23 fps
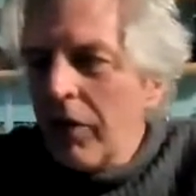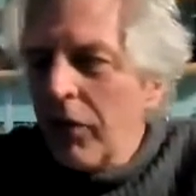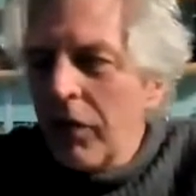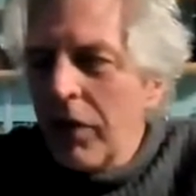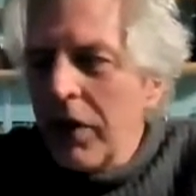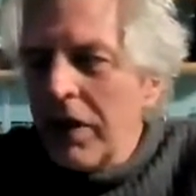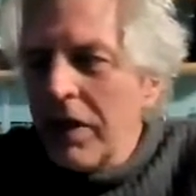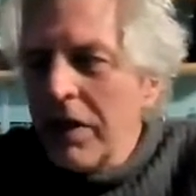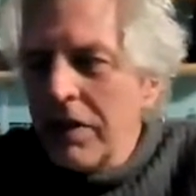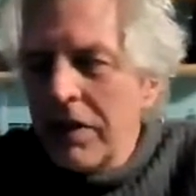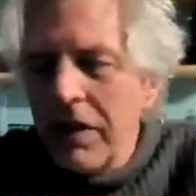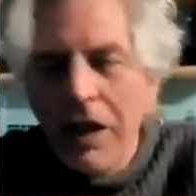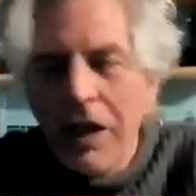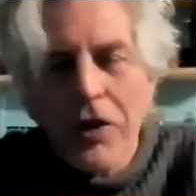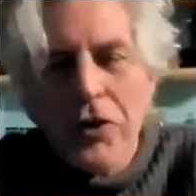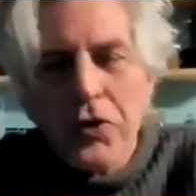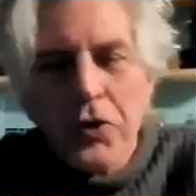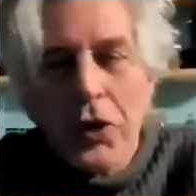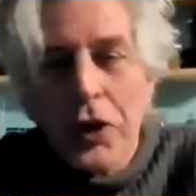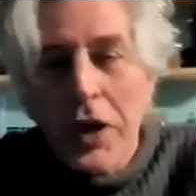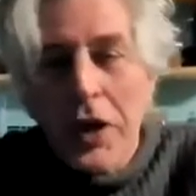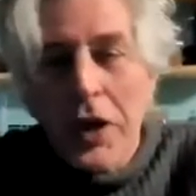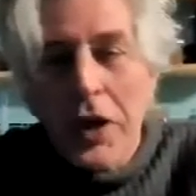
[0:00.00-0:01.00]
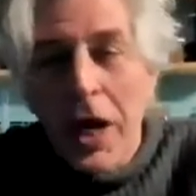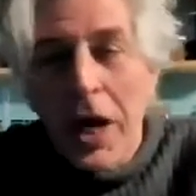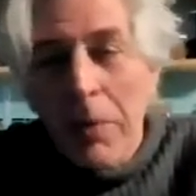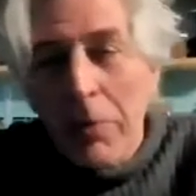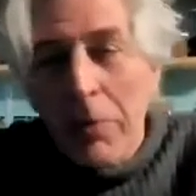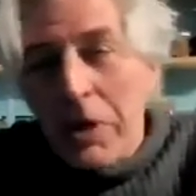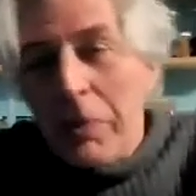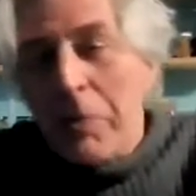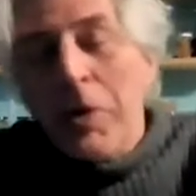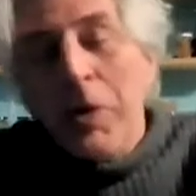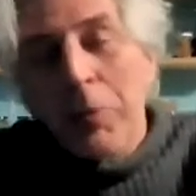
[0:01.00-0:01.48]
he cares really how
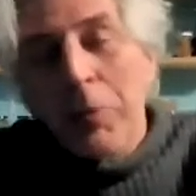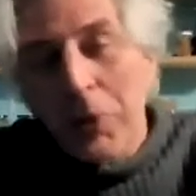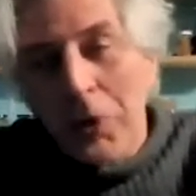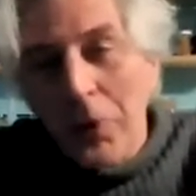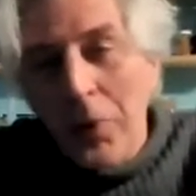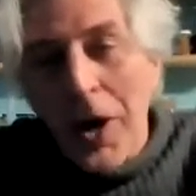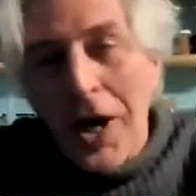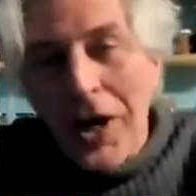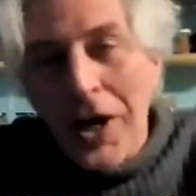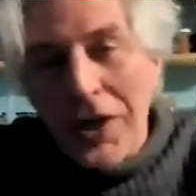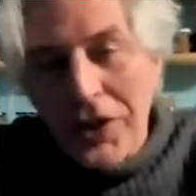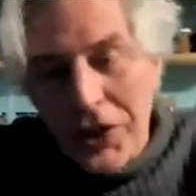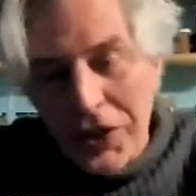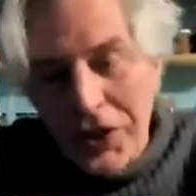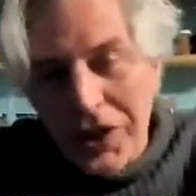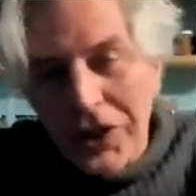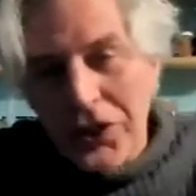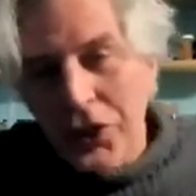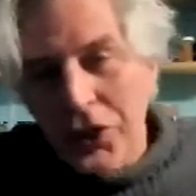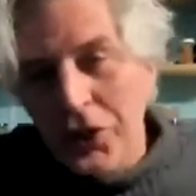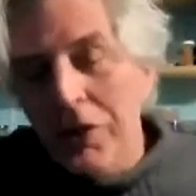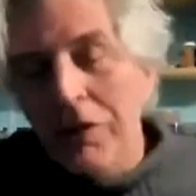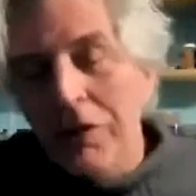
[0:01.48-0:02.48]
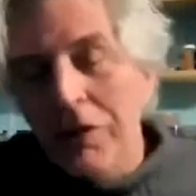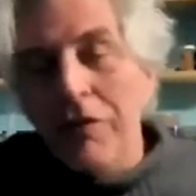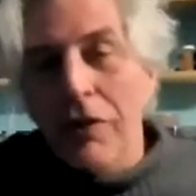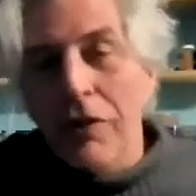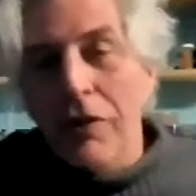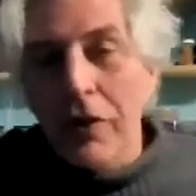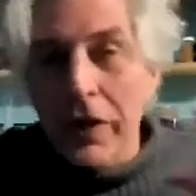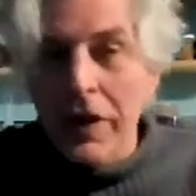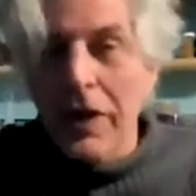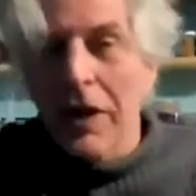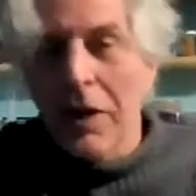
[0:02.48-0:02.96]
many people are watching. It's good for
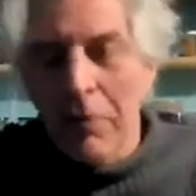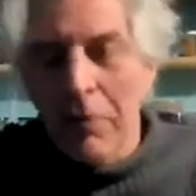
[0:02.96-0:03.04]
him